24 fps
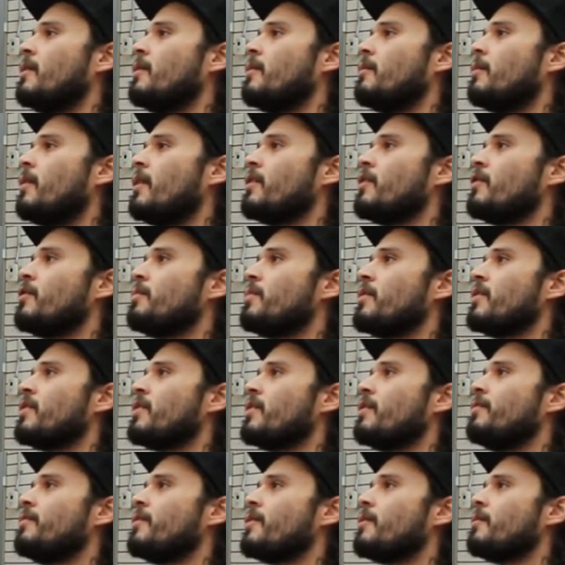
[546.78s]
one
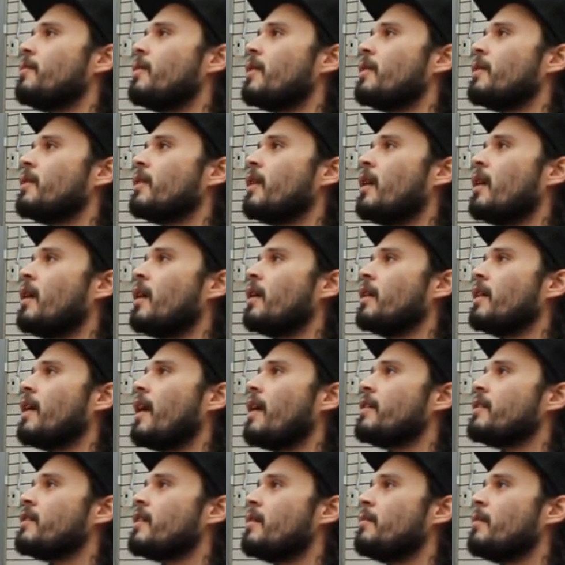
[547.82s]
specific one,
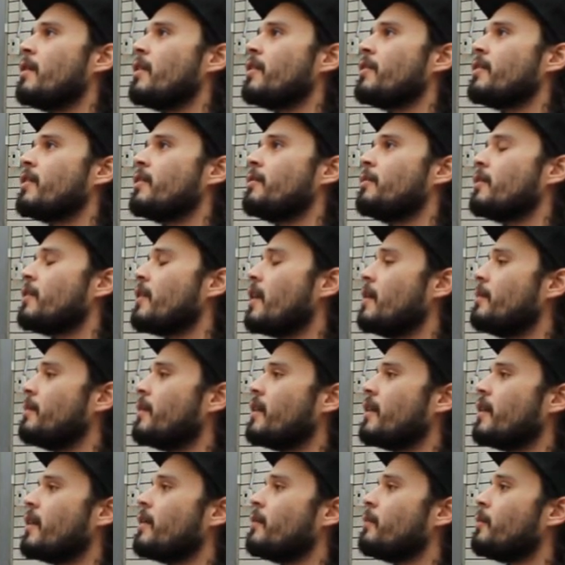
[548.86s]
last time I was here with
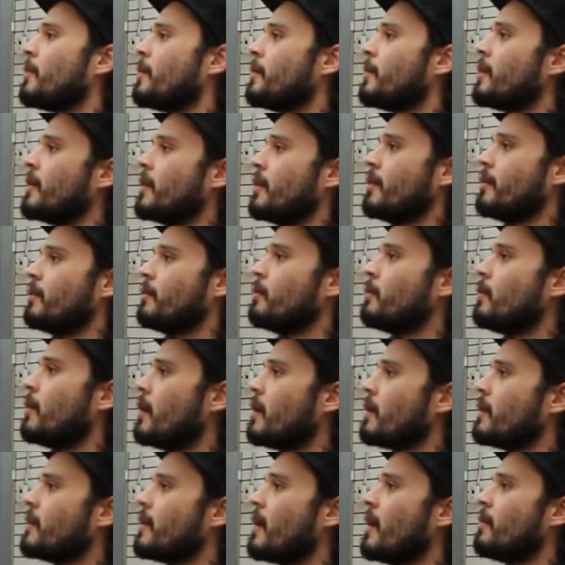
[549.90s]
Emma, and we were
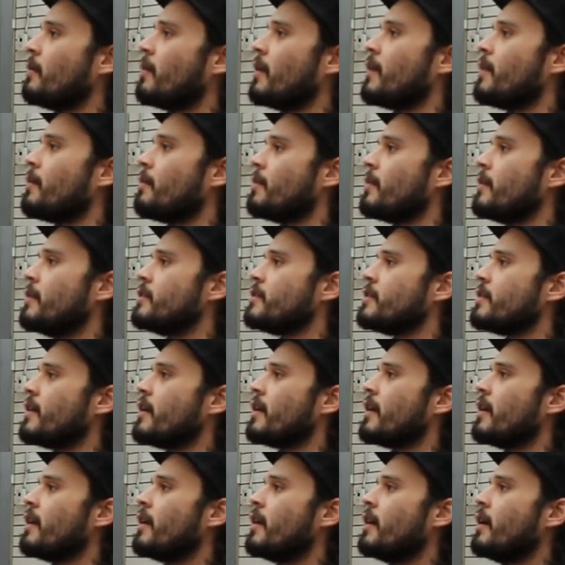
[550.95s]
walking down by the beach
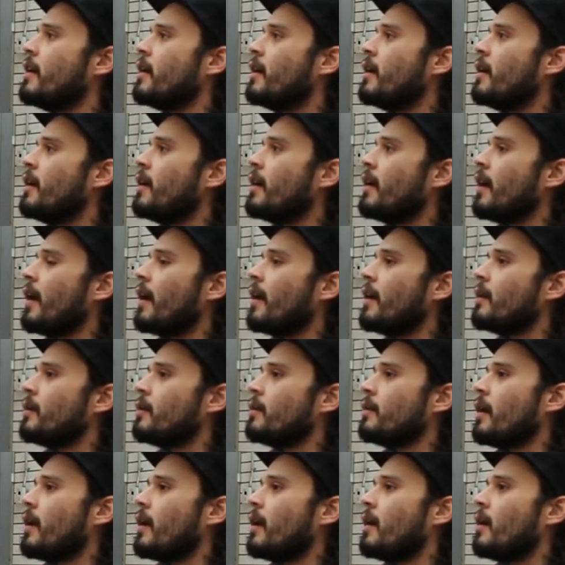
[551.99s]
there,
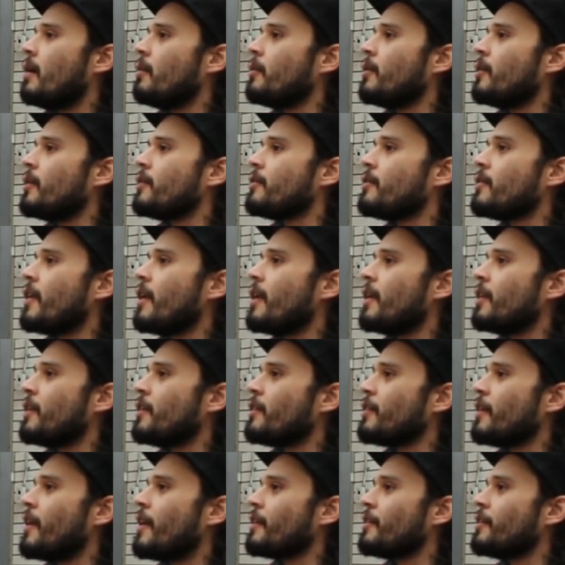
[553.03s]
and we were staring.
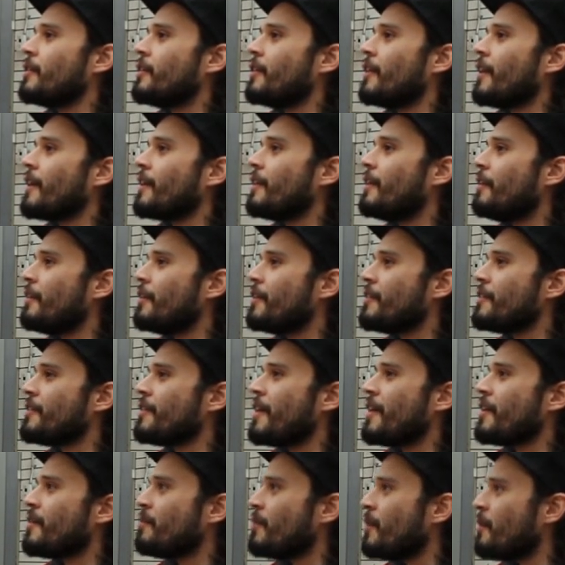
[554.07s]
You were like, oh, let's
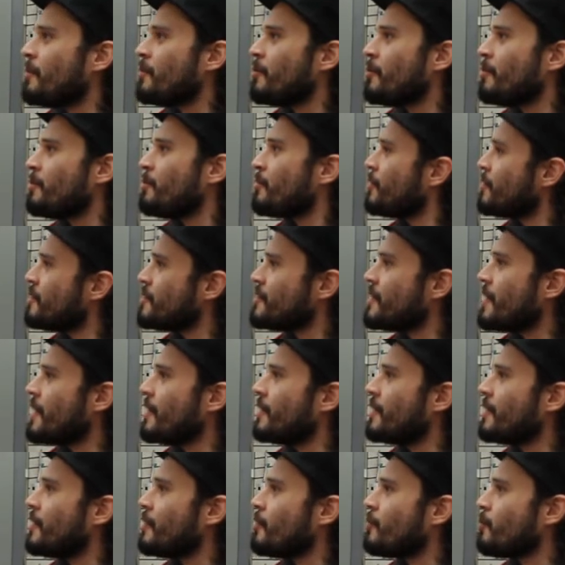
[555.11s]
take a moment to
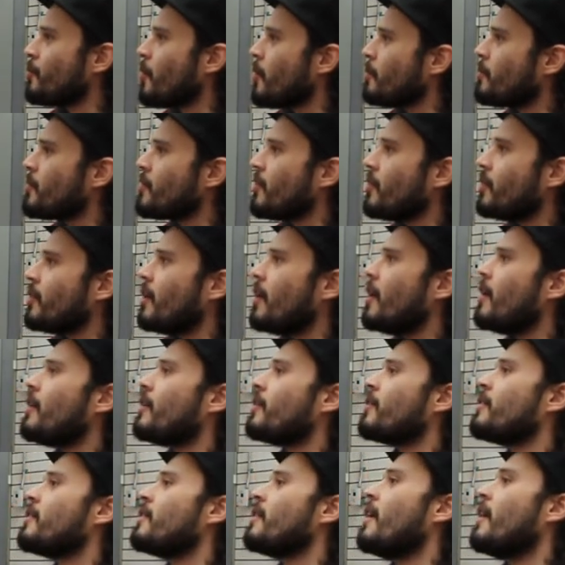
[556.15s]
appreciate these ropes on
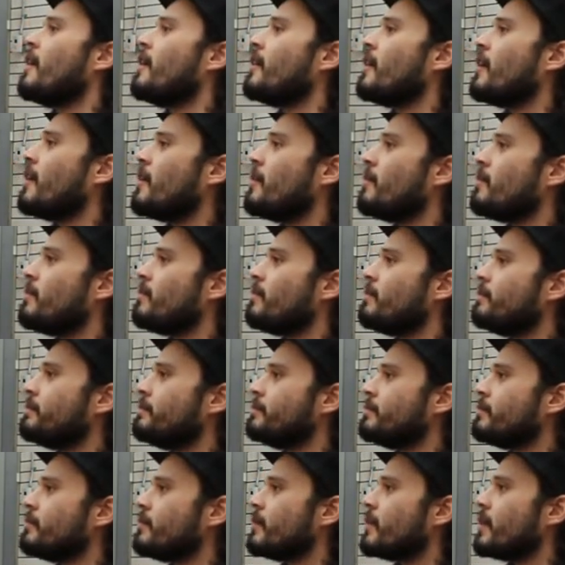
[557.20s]
logs. And
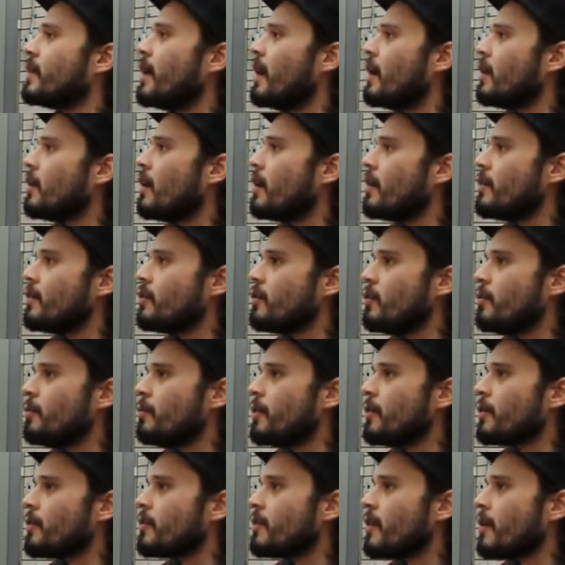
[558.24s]
a lot of the new
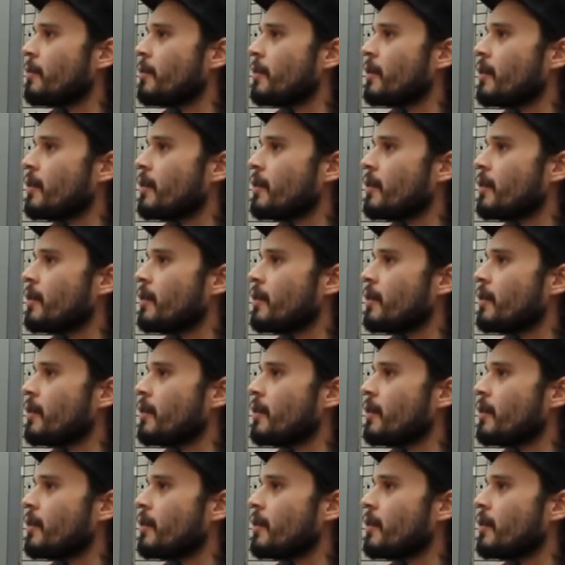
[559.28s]
works, a